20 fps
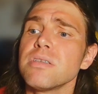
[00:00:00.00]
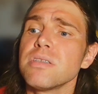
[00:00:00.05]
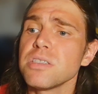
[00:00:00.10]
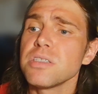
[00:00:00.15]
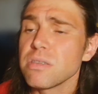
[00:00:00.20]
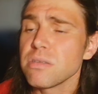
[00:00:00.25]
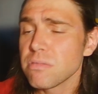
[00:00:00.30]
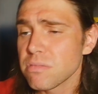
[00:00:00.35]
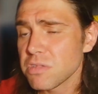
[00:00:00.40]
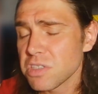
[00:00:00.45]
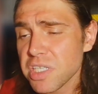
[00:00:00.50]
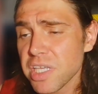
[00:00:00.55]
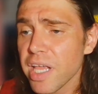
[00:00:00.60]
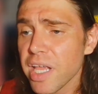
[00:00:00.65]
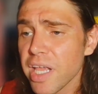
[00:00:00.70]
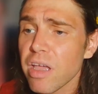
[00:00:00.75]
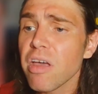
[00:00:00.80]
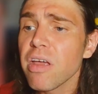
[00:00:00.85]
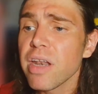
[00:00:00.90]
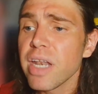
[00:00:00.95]
She's
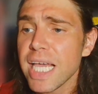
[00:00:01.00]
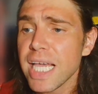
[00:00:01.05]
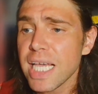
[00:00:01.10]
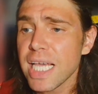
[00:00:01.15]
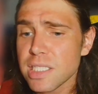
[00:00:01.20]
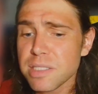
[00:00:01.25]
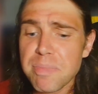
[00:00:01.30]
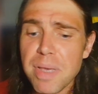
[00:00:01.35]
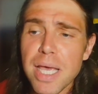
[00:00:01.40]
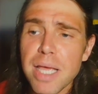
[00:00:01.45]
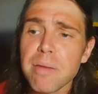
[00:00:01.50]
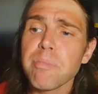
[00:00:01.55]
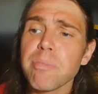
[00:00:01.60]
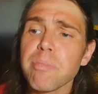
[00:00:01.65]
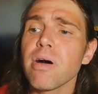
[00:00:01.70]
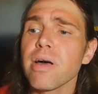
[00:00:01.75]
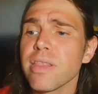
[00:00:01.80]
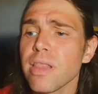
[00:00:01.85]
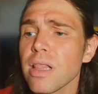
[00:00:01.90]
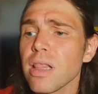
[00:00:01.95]
getting her needs met
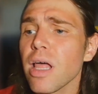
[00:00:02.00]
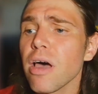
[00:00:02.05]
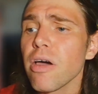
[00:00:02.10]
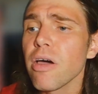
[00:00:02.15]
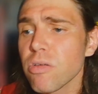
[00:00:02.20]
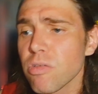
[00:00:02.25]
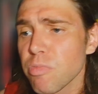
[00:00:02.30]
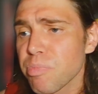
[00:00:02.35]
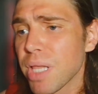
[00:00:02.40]
by the local